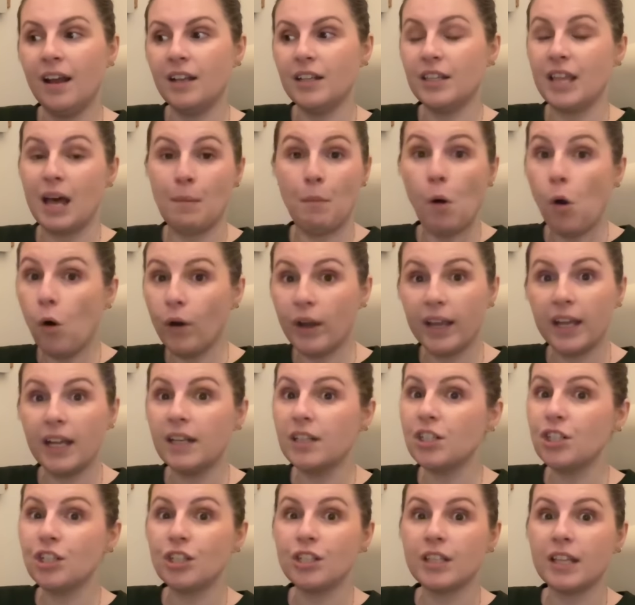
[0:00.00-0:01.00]
Their
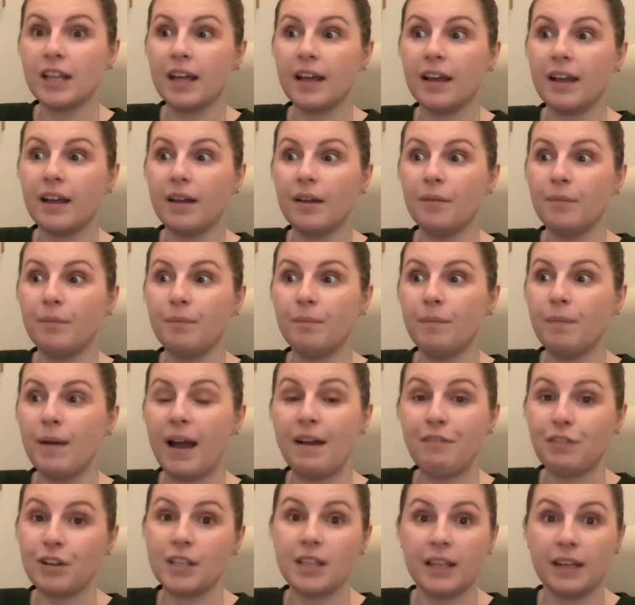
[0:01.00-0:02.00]
mortgage, their
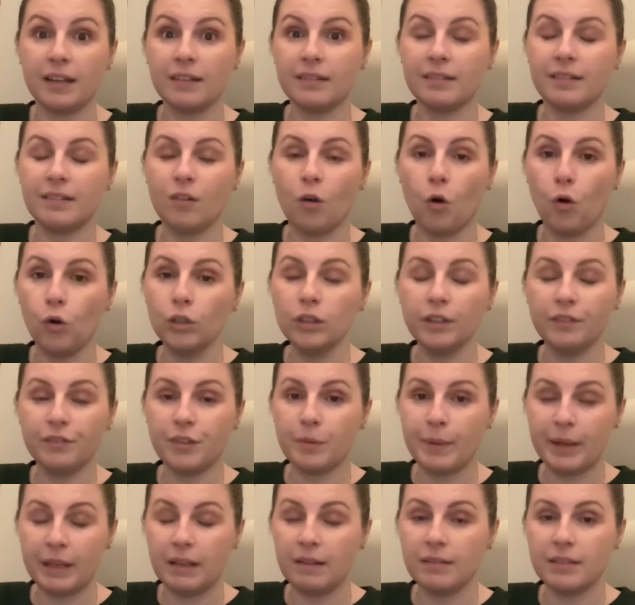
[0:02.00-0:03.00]
everything, all of the
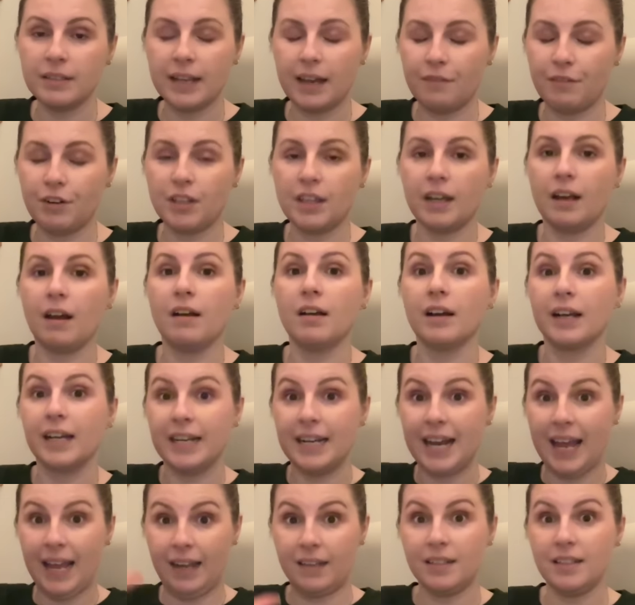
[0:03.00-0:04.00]
bills, everything are
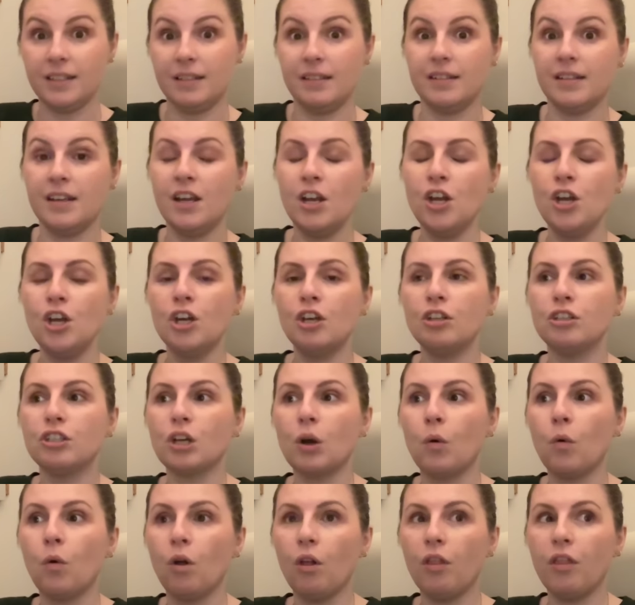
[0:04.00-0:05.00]
connected.
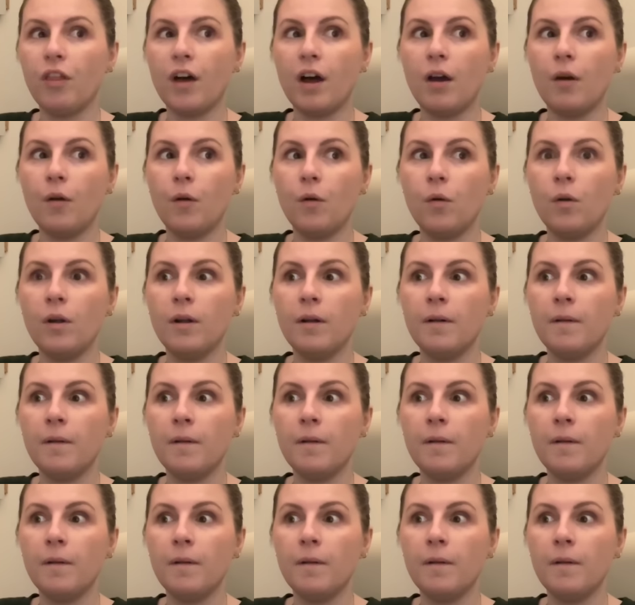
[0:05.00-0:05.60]
So although